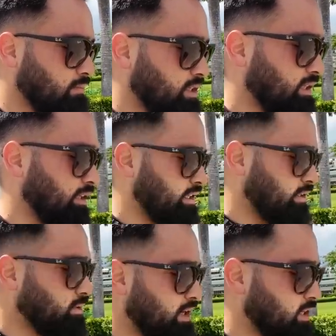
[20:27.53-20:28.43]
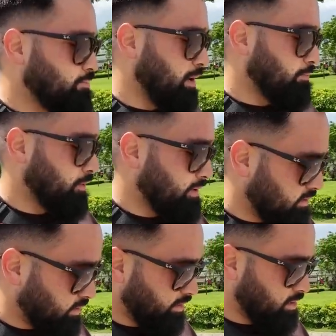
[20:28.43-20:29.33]
because I didn't do any proper
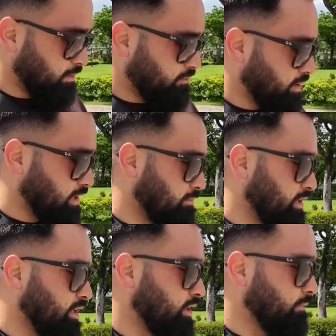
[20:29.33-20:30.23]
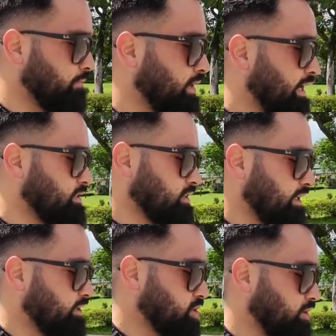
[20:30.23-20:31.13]
research before coming here. I just
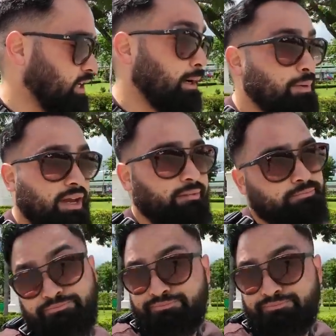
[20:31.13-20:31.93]
kind of showed up and